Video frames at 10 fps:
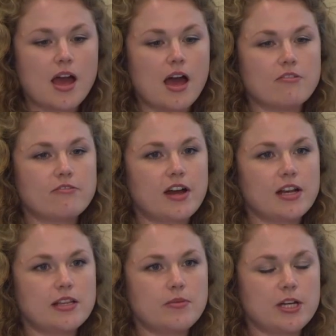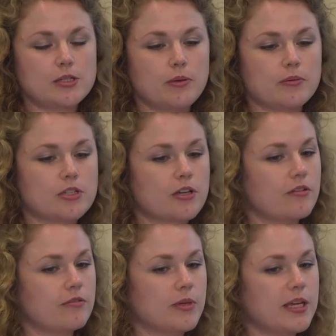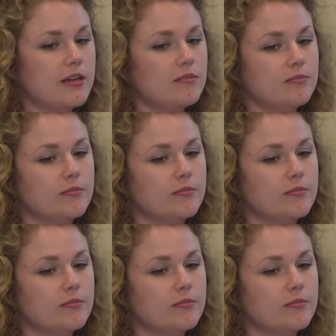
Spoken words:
And finally, where do we want to go from here?